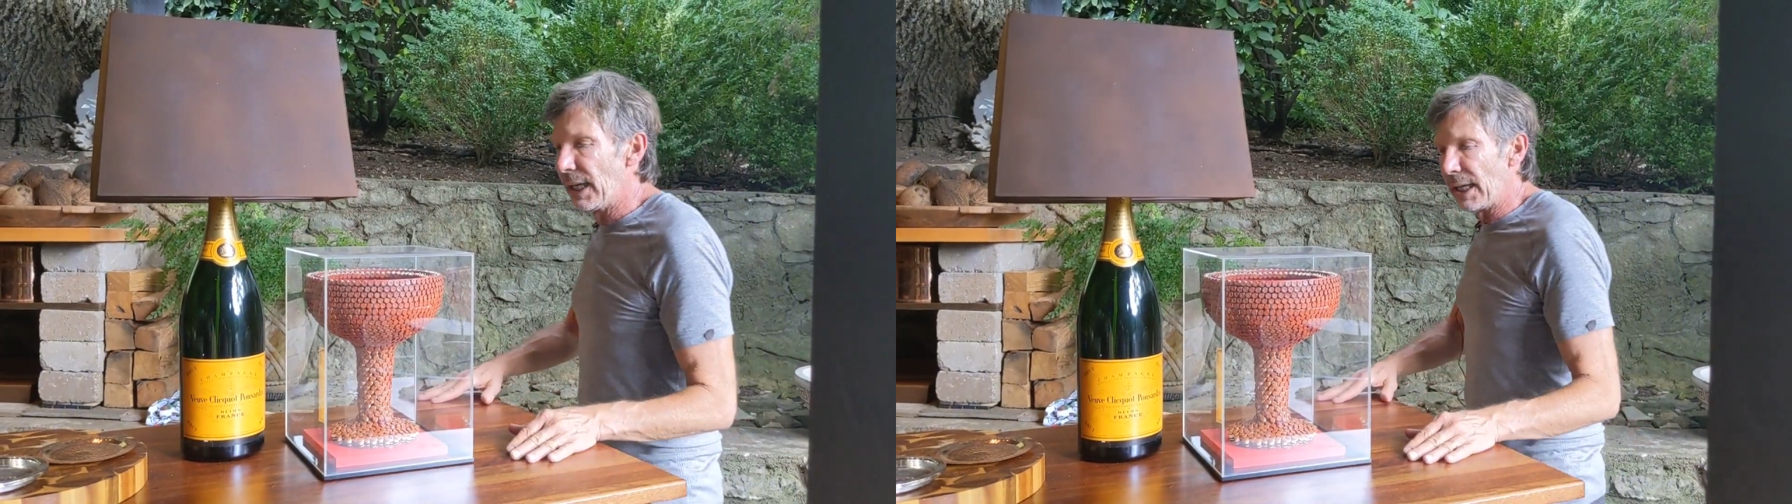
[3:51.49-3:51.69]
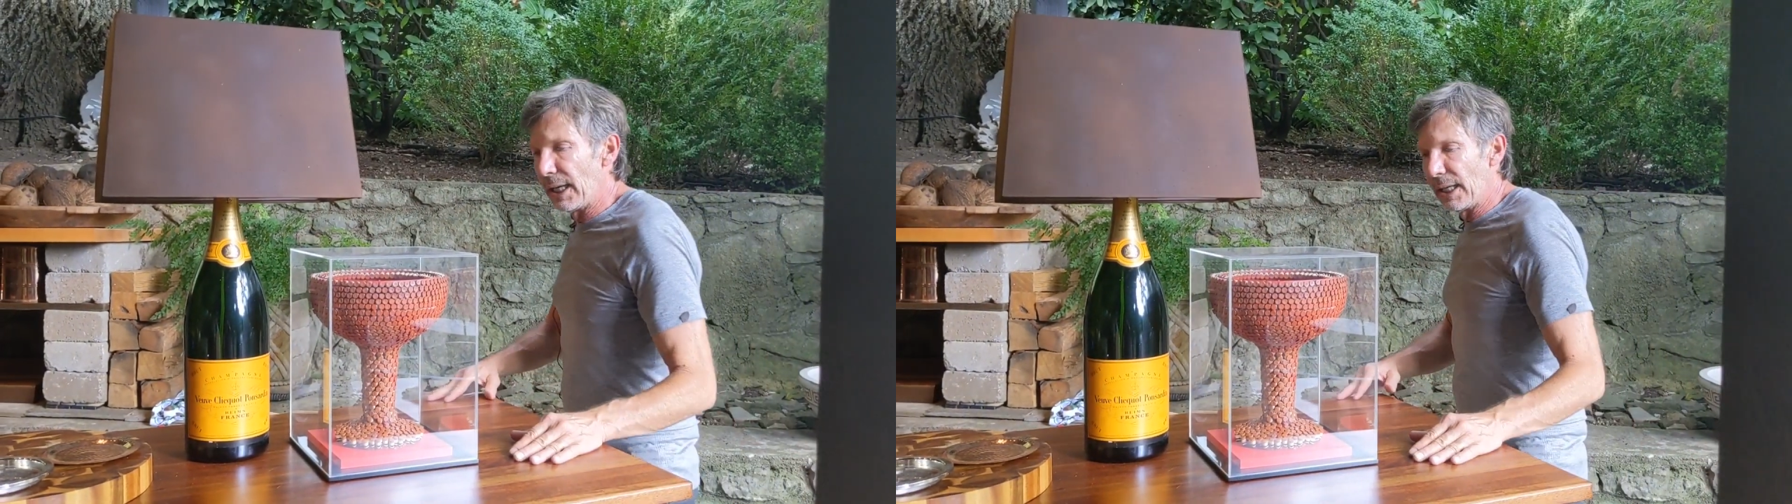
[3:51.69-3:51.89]

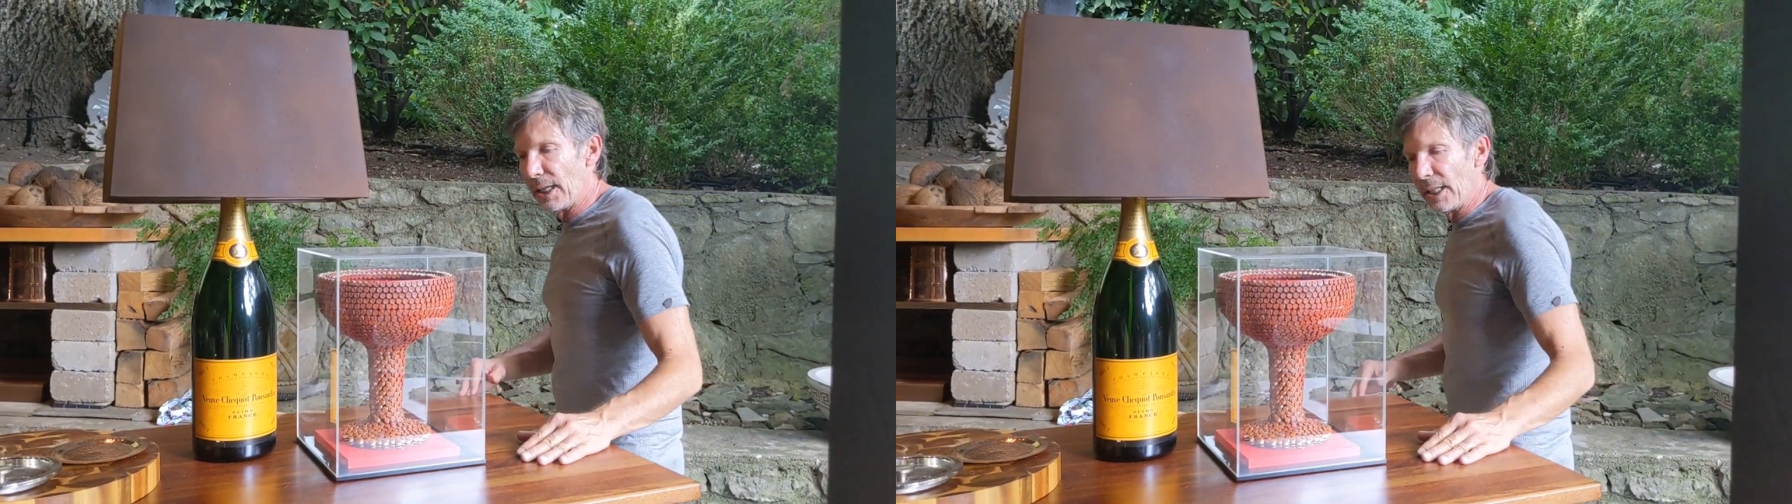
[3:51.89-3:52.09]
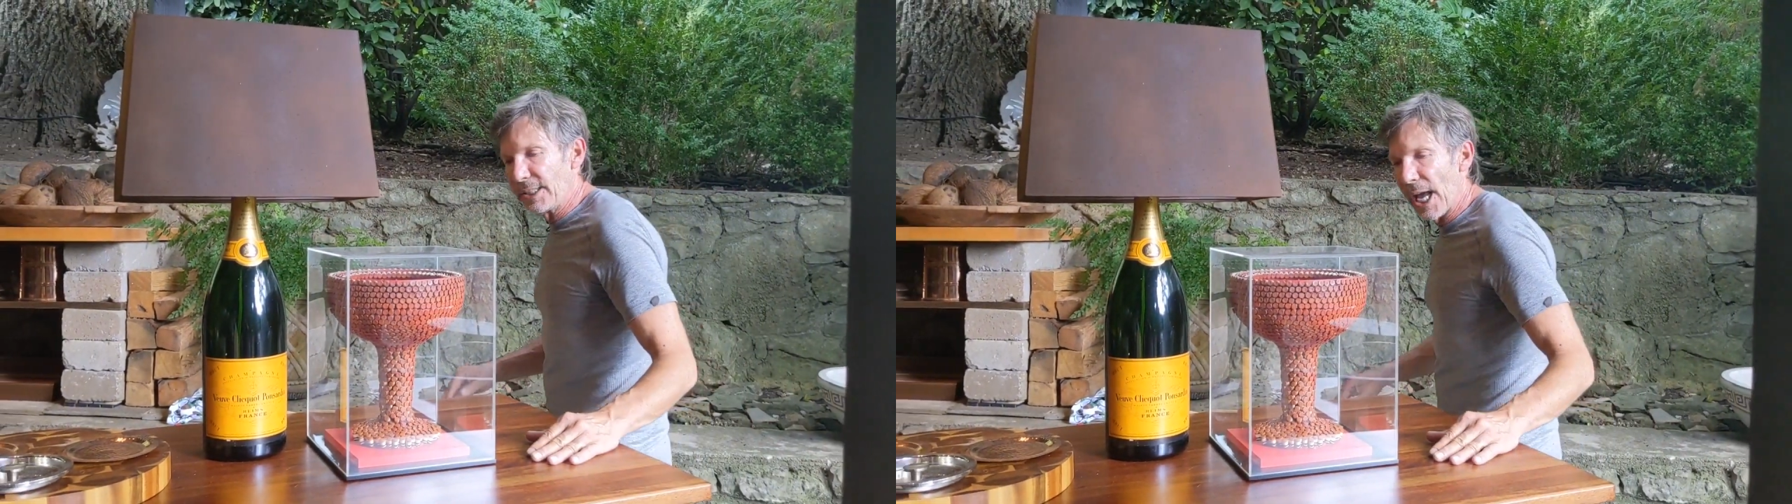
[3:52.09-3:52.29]

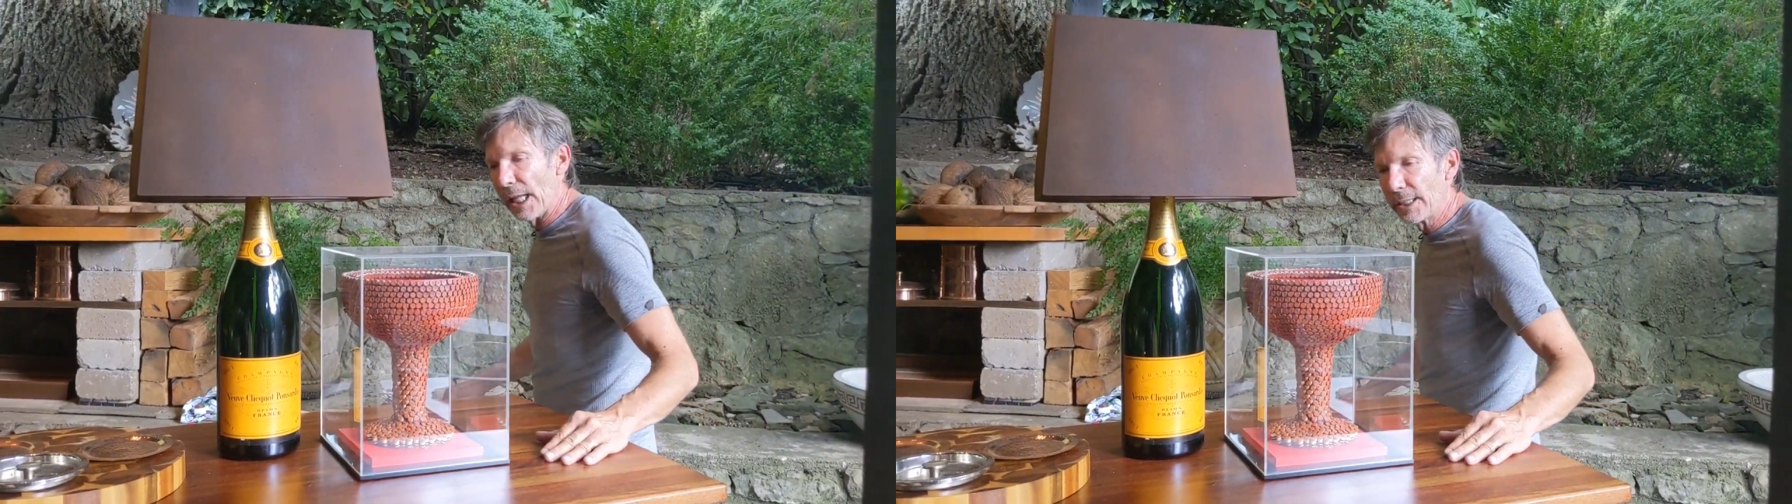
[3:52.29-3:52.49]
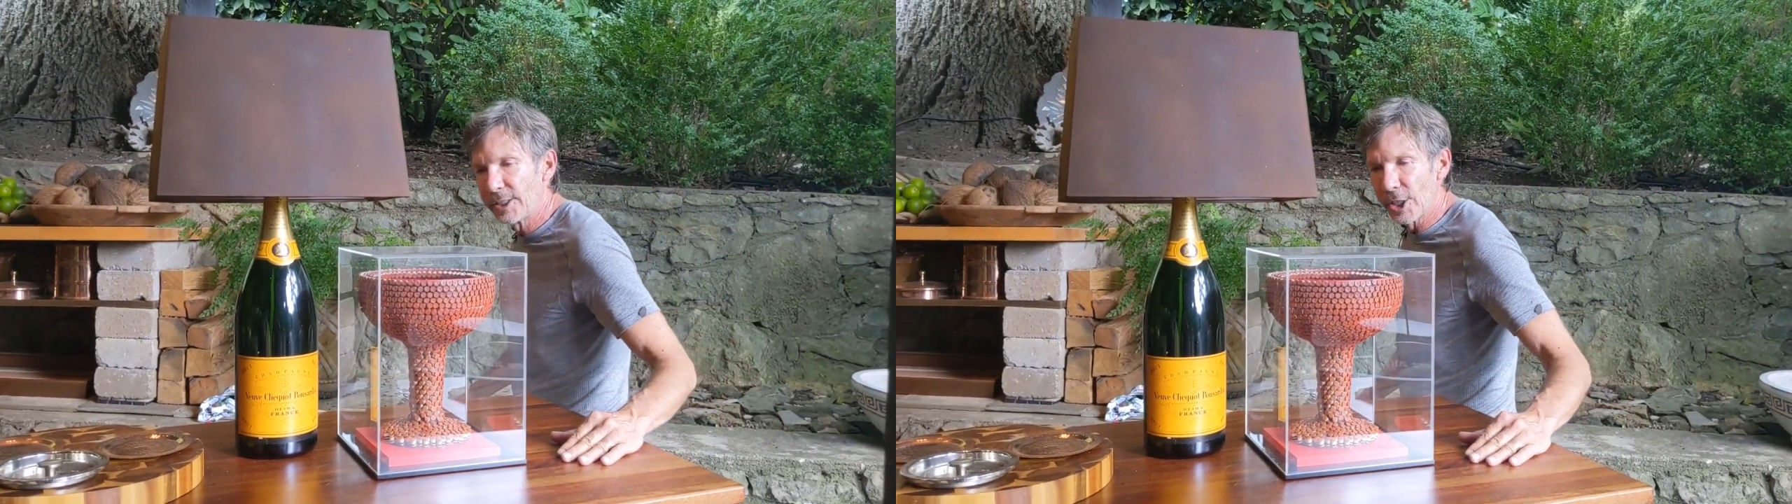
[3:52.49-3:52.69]
uh,
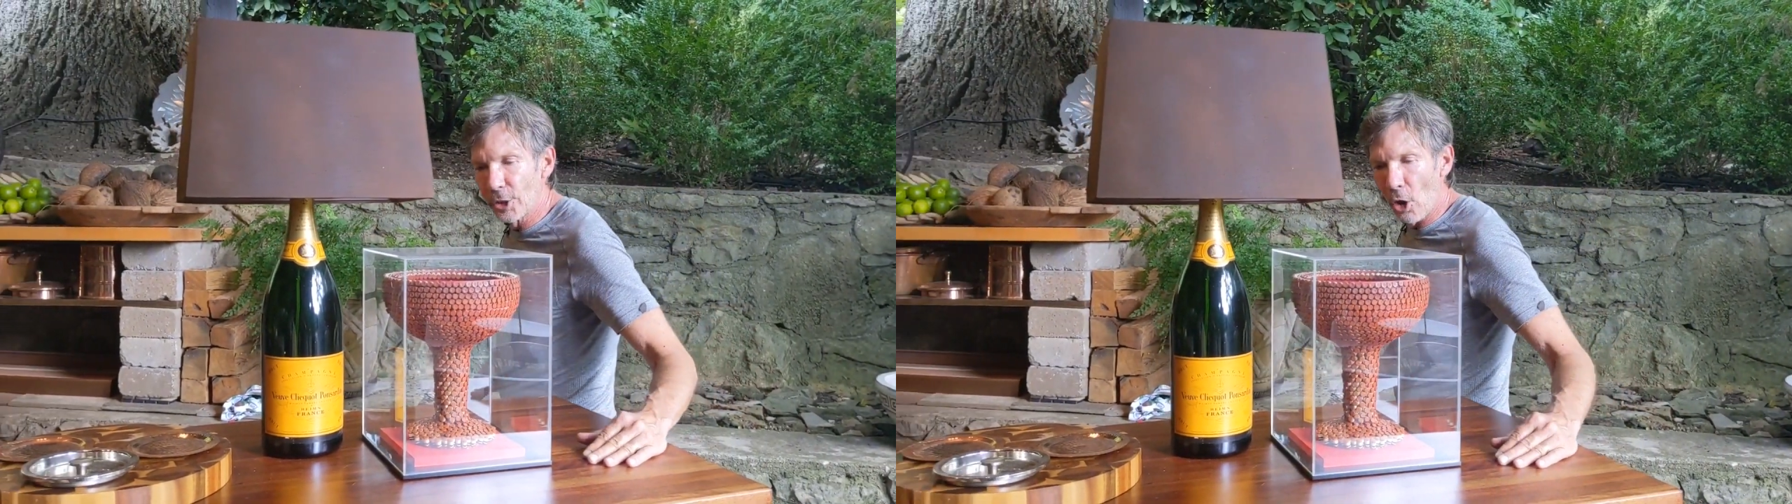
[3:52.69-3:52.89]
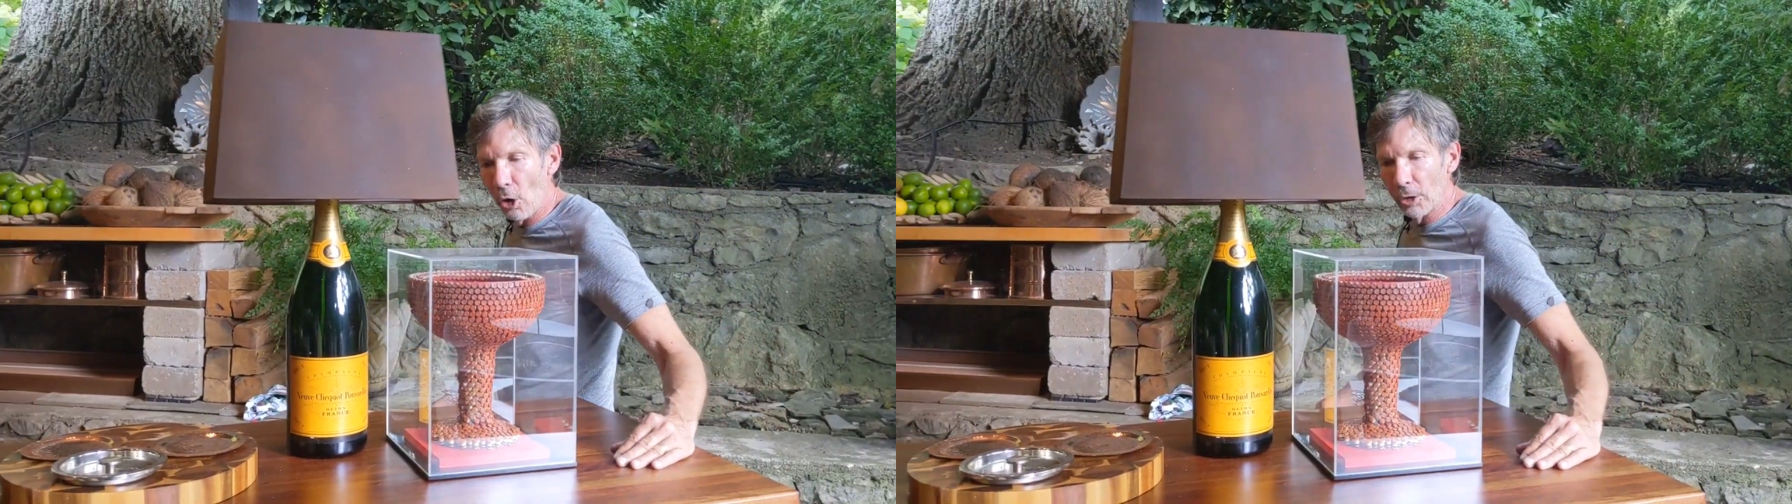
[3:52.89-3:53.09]
talented
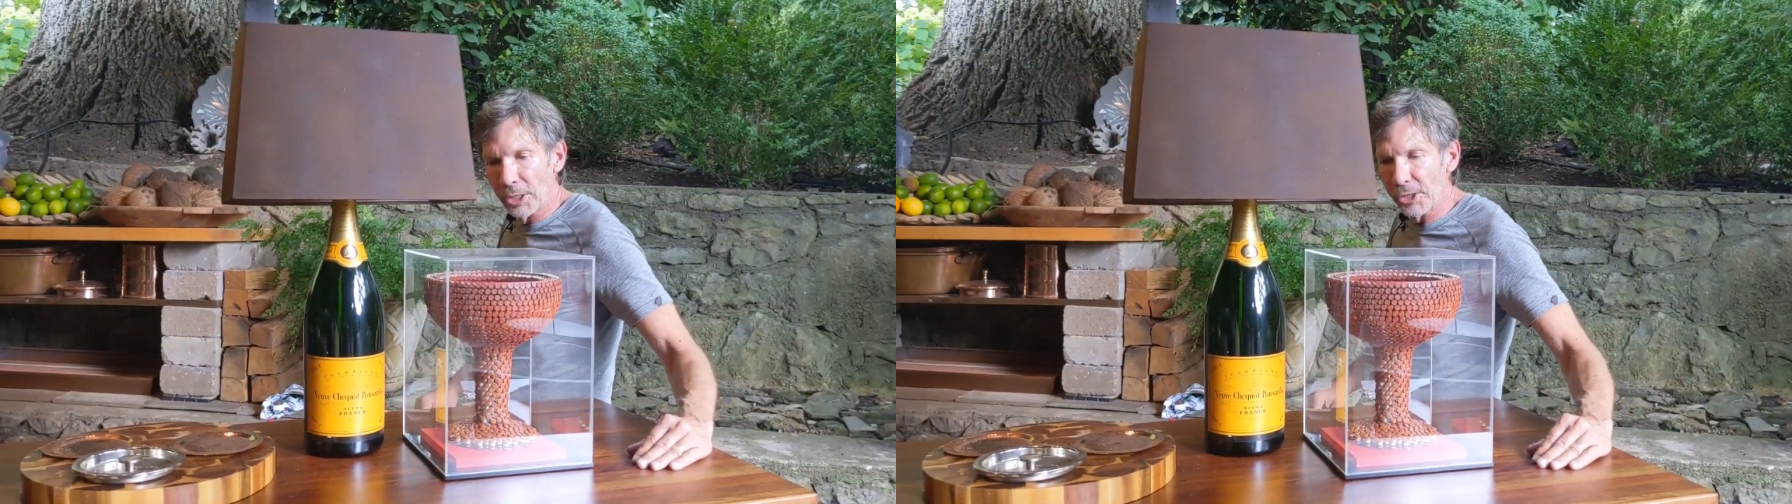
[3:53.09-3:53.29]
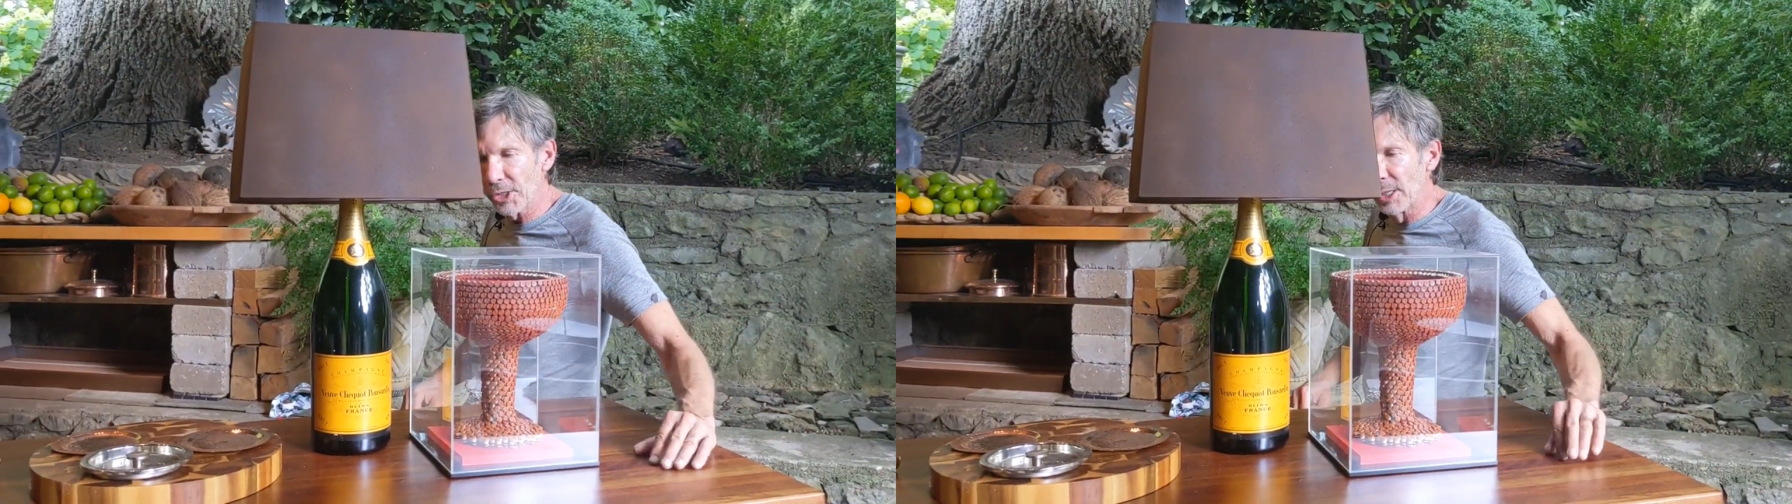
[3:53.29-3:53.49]
artist